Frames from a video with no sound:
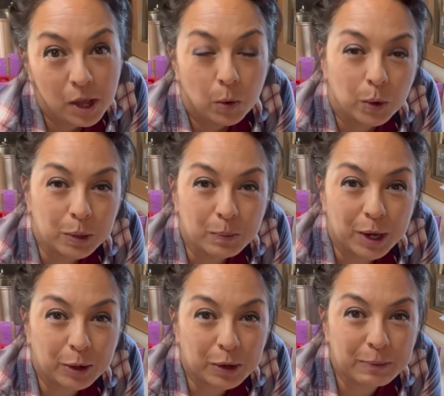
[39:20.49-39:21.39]
when my
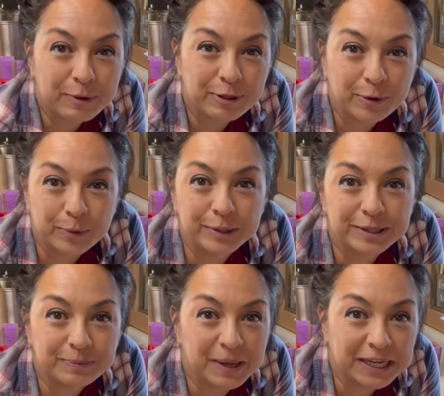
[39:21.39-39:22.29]
grandmother
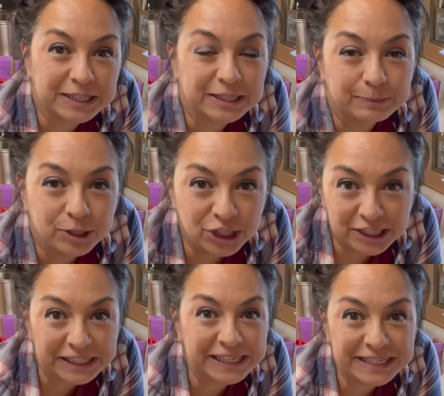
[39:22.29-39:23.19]
was making some
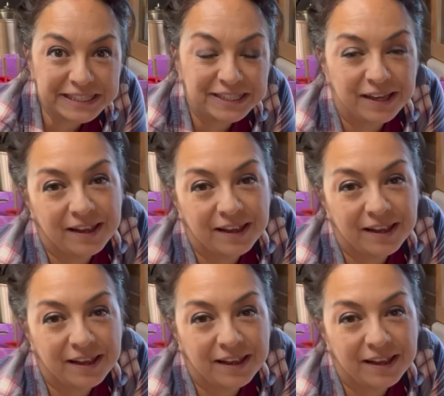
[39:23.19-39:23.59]
chilies,